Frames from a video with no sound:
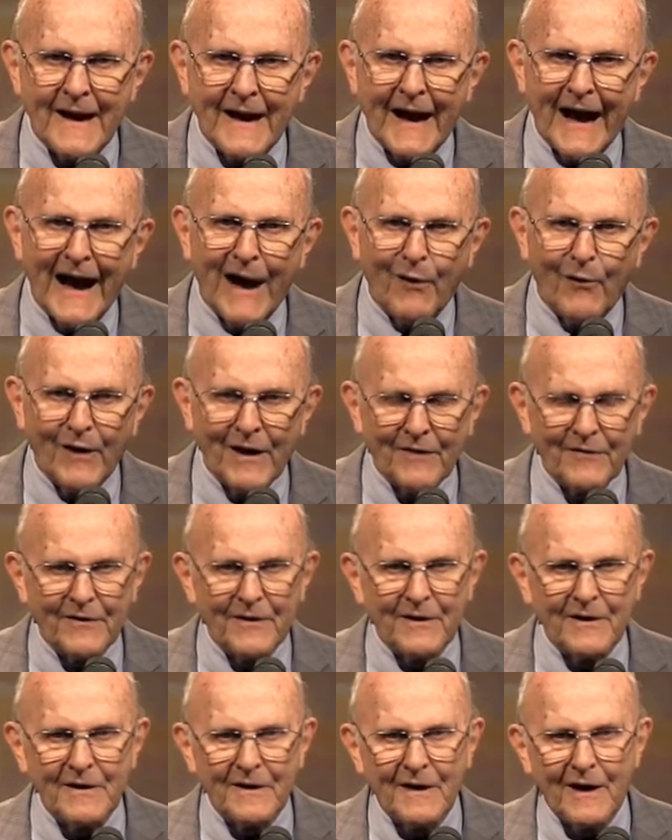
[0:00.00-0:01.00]

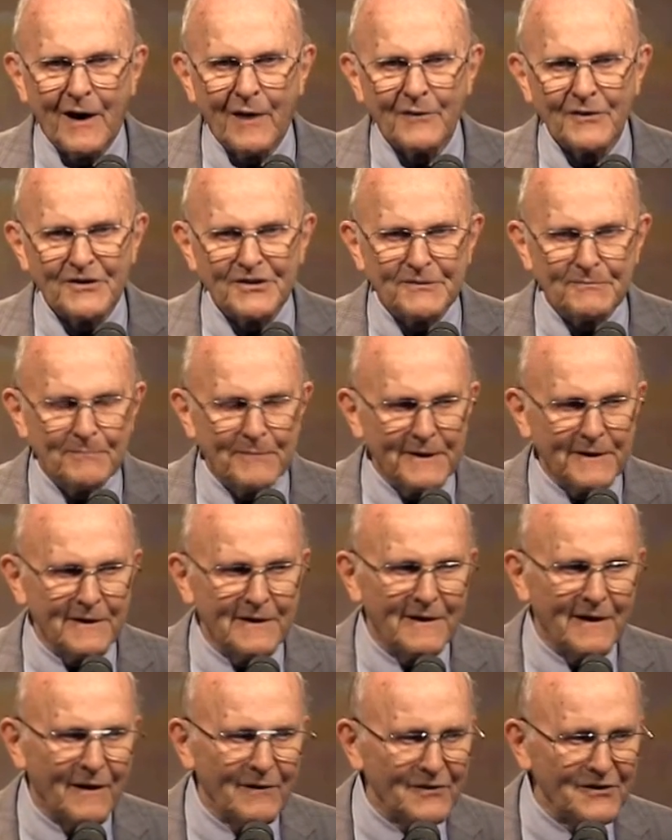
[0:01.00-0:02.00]
However, on
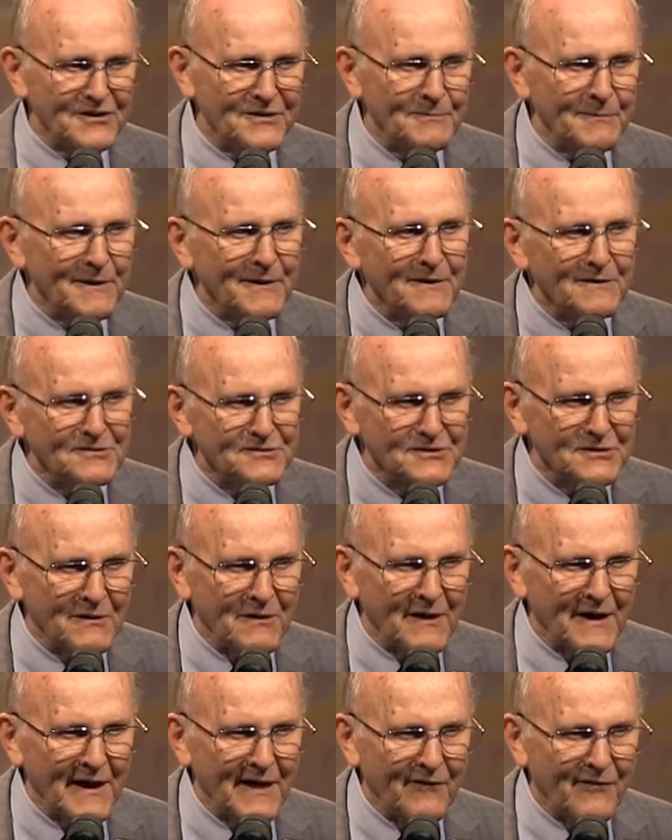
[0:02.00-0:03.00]
a
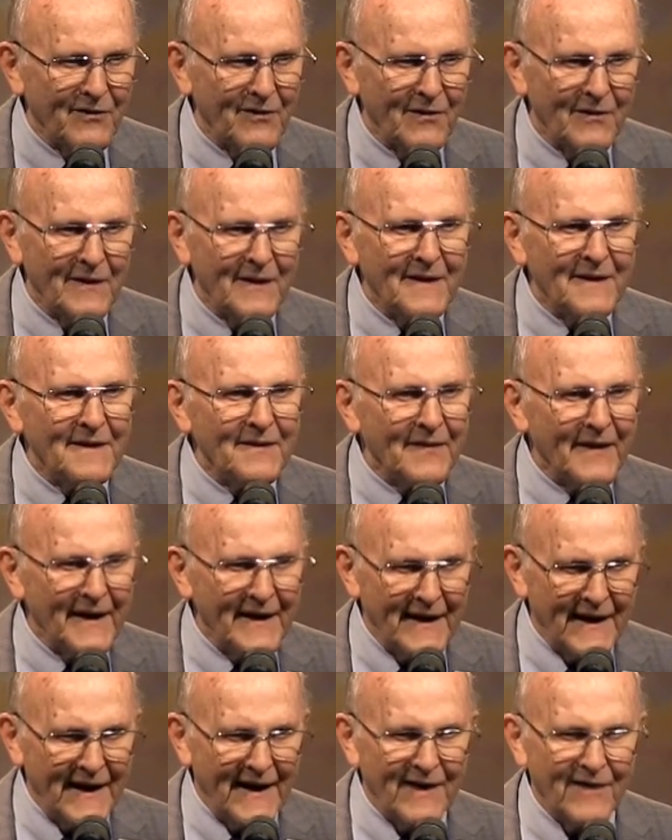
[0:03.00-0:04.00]
spiritual level, they
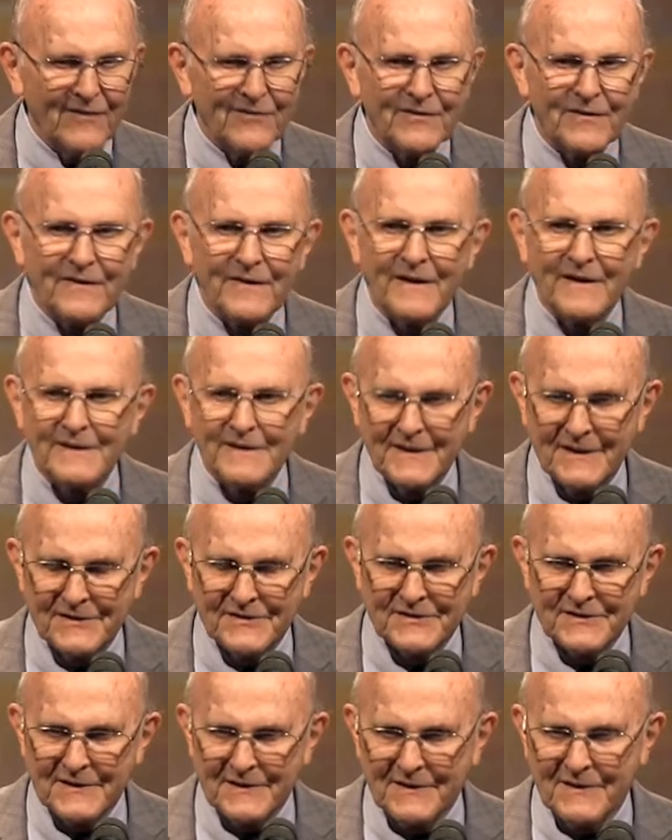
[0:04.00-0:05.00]
have
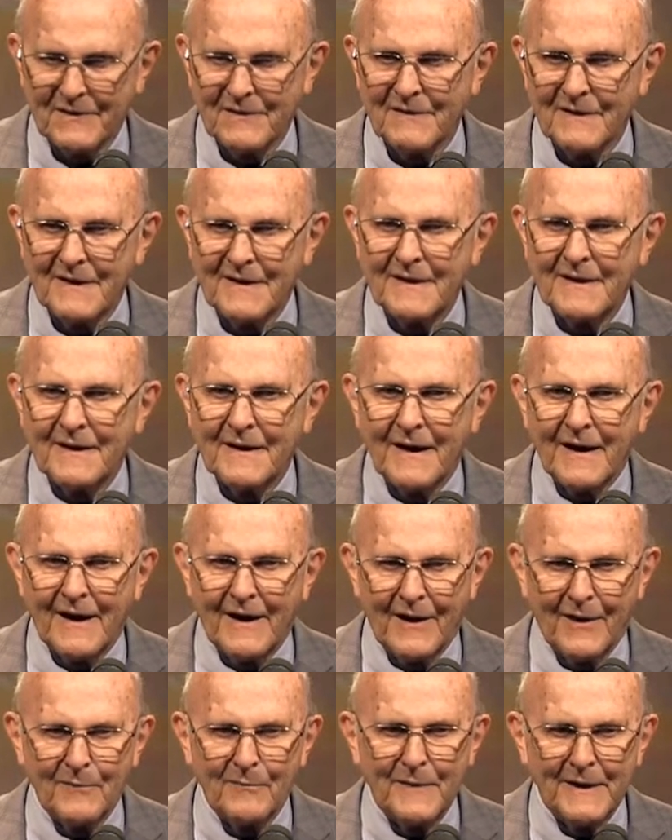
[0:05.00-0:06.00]
additional
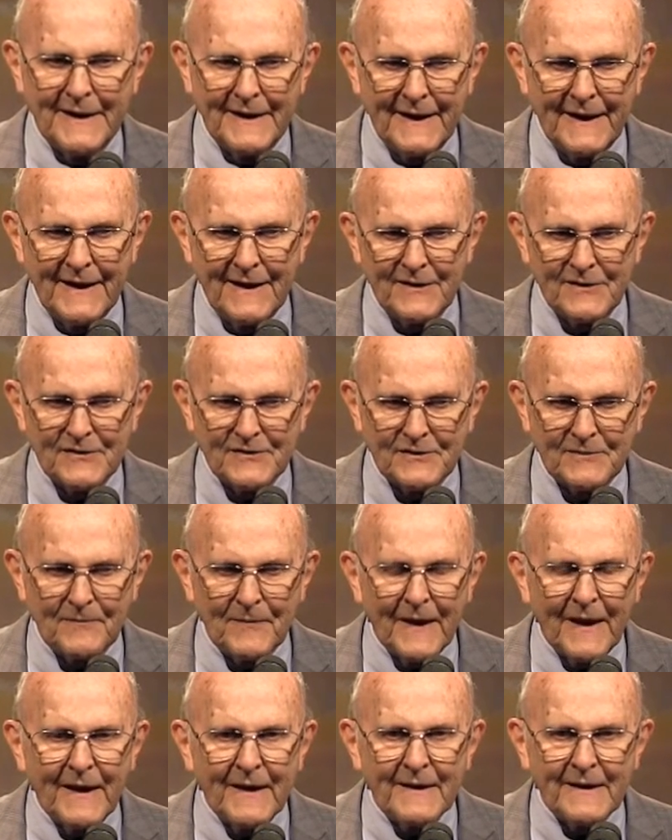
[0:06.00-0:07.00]
meanings.
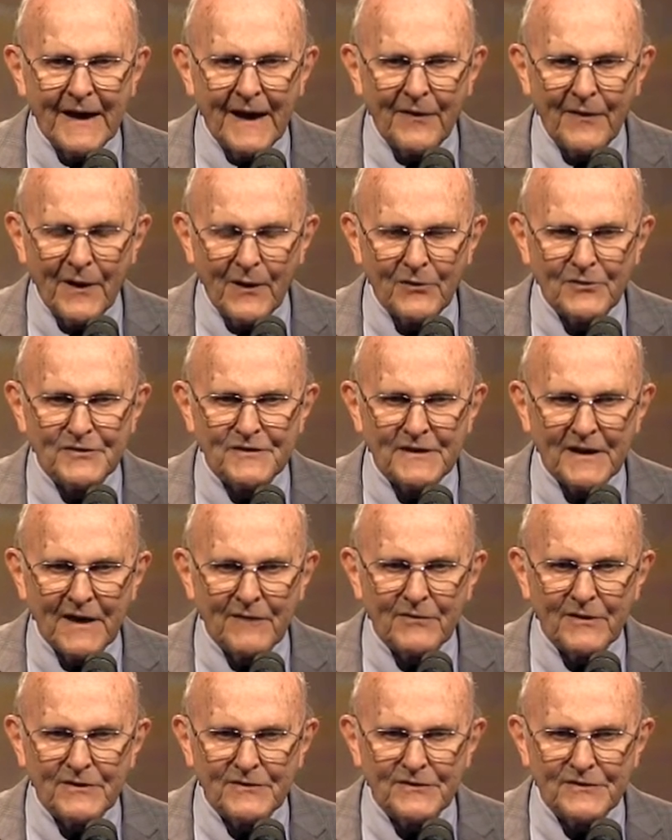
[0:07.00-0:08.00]
Now, those
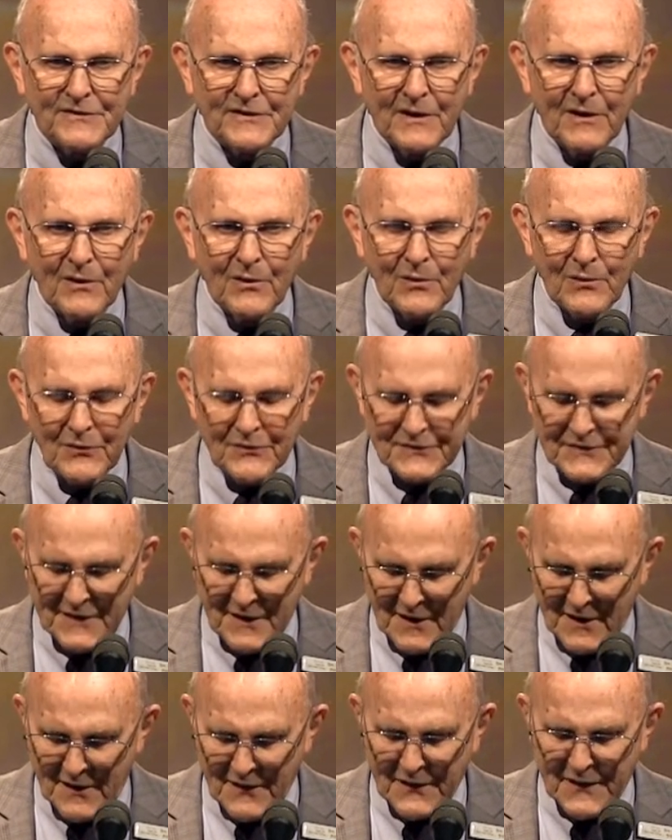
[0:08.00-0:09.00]
7 souls
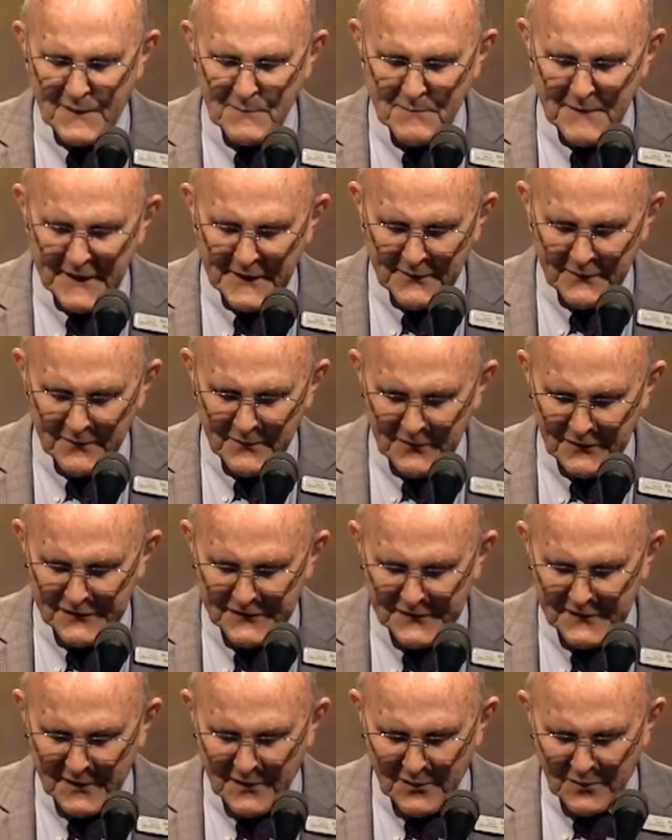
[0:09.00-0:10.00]
are the mineral
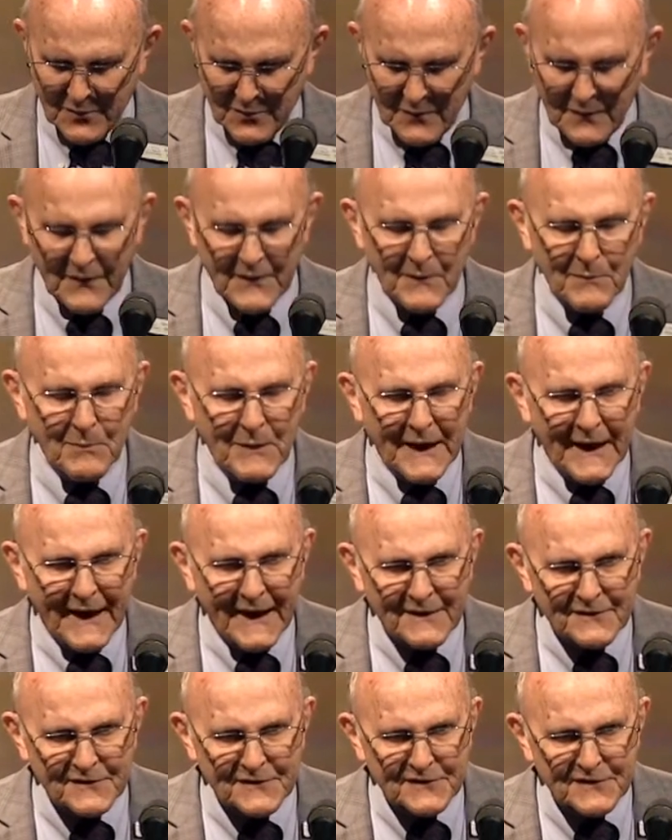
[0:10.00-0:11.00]
soul, the
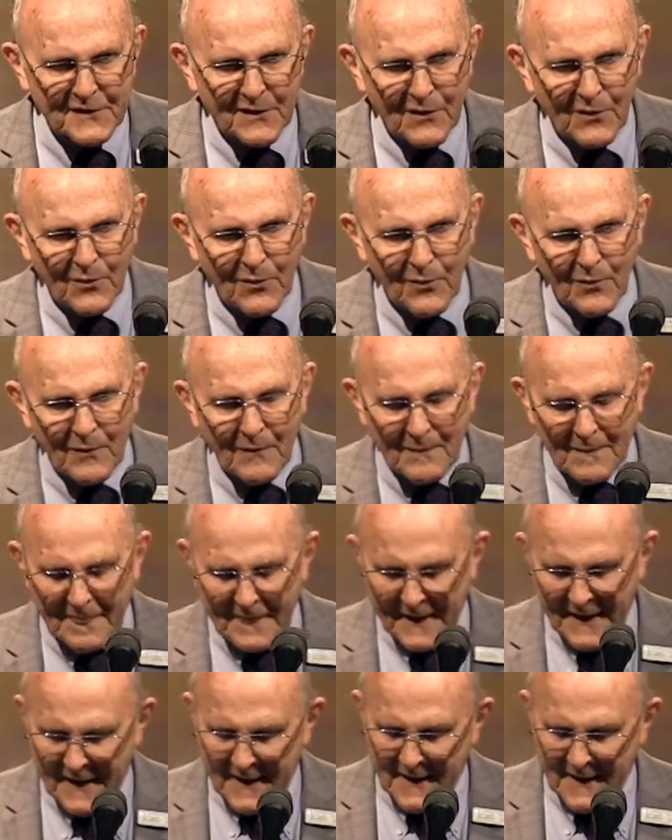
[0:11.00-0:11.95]
plant soul,